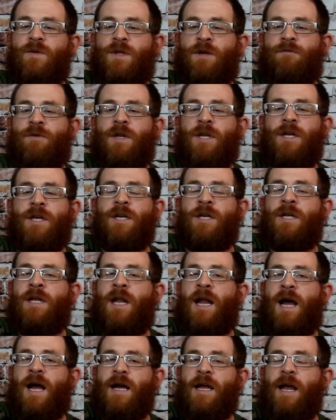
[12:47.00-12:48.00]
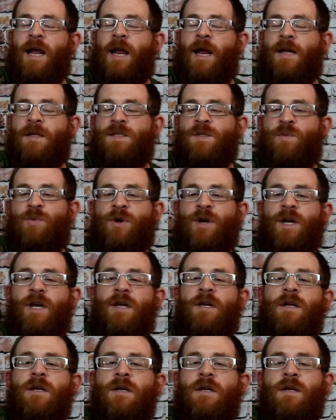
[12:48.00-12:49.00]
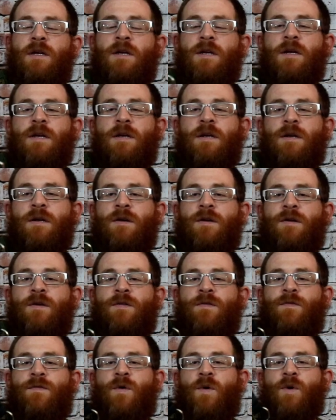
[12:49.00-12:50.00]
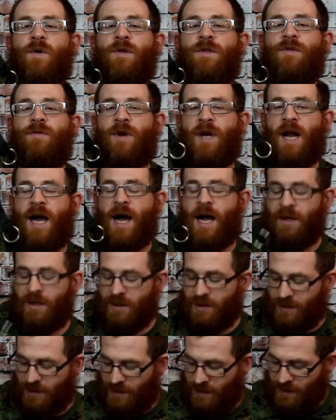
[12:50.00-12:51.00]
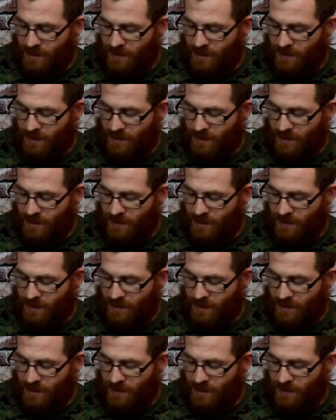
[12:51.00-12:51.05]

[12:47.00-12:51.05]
the really good lock and spring for $3.